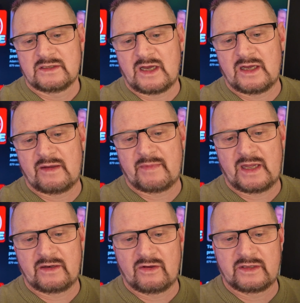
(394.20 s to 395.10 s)

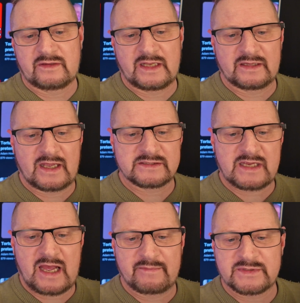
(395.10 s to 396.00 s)
And I think that's
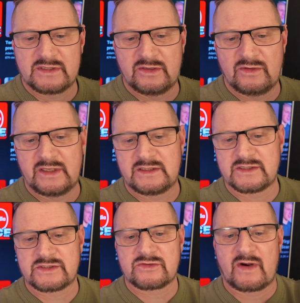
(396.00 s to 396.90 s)
absolutely
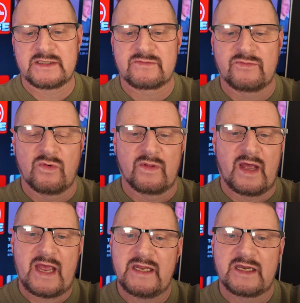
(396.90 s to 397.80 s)
disgraceful
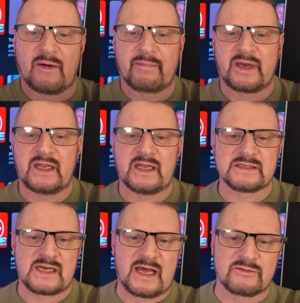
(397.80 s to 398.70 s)
that any company
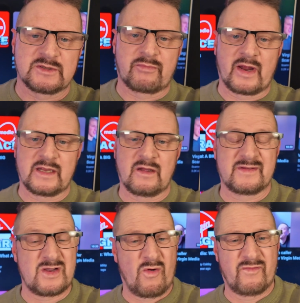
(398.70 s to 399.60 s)
is allowed to break
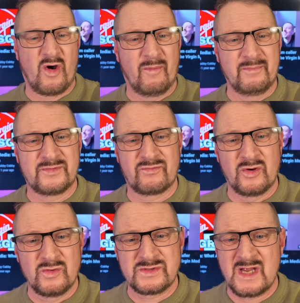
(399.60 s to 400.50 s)
the Ofcom's
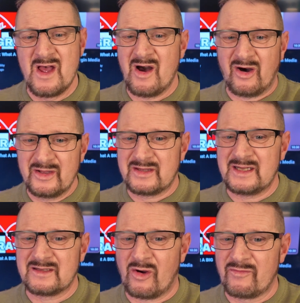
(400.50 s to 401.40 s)
rules. I
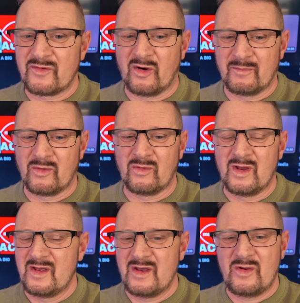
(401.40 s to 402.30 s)
think Ofcom, or
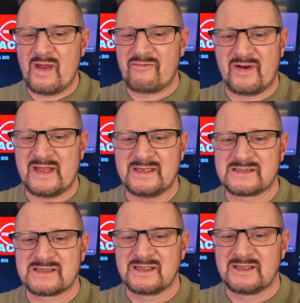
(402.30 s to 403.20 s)
whoever it
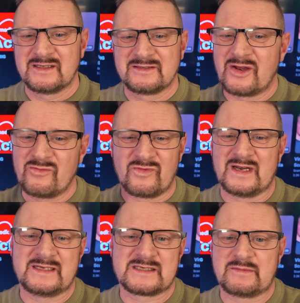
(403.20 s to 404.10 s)
is, don't
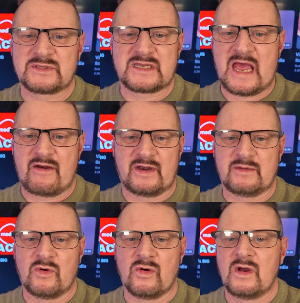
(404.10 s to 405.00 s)
really seem to care
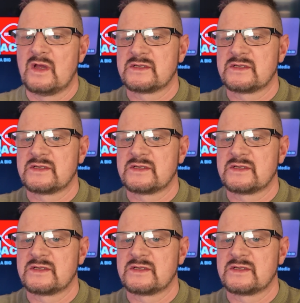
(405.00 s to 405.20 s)
anymore.